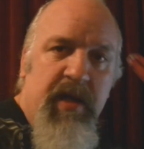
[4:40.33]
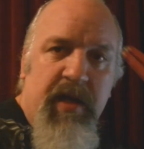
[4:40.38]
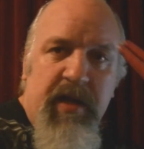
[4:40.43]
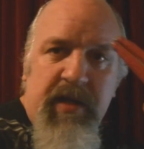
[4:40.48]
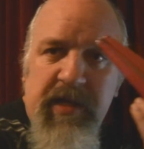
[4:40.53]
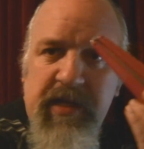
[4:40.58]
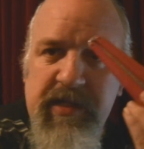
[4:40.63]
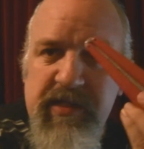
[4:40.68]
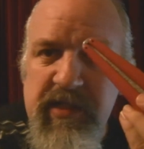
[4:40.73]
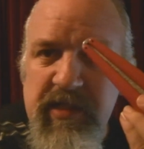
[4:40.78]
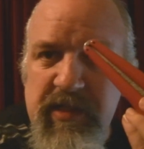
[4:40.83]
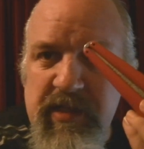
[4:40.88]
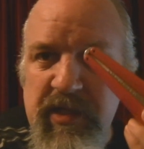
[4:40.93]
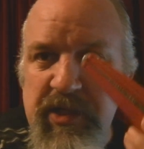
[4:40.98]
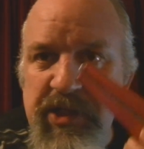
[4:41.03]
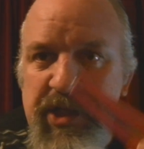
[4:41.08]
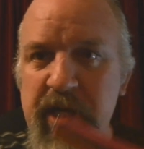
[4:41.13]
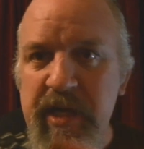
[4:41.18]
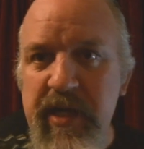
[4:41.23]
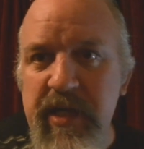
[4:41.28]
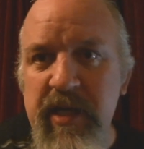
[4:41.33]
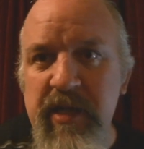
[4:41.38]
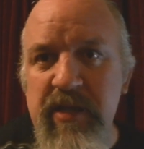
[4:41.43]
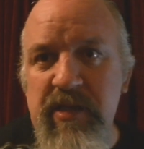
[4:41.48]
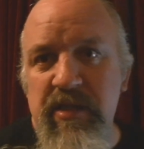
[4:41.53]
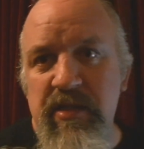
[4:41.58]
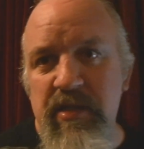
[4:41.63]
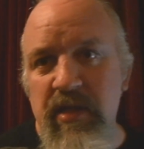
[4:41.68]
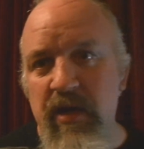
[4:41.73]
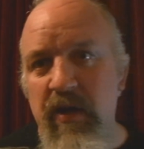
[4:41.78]
and this is a
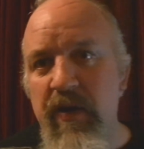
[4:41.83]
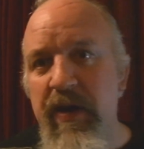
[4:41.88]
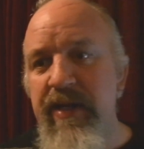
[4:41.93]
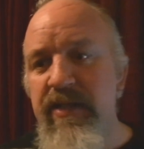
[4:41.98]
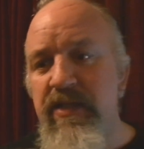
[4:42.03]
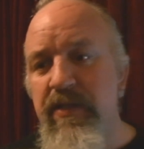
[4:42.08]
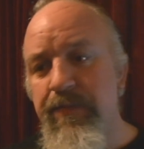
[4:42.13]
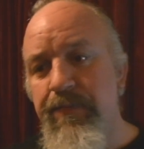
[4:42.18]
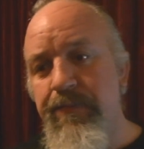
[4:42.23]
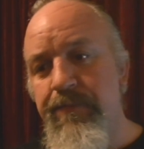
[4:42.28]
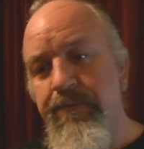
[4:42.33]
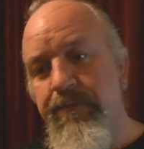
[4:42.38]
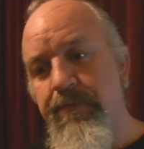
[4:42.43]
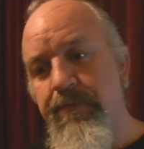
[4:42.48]
genius item.